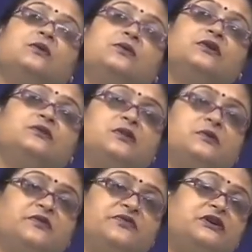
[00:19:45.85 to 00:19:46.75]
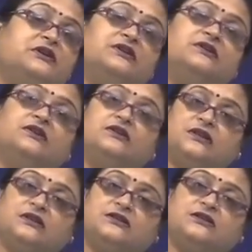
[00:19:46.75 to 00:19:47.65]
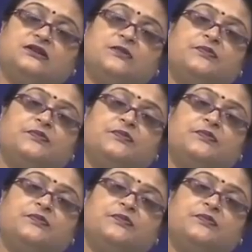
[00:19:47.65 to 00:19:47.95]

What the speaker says: with maybe further intensity.